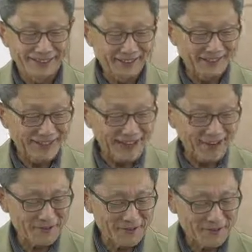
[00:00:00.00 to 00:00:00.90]

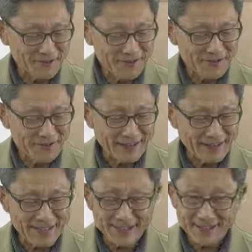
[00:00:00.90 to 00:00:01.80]
Now
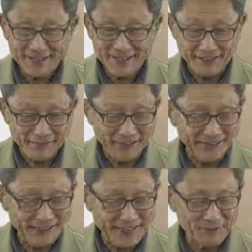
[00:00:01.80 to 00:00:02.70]
let's write
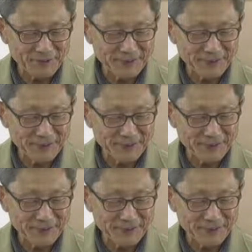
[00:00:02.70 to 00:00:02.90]
down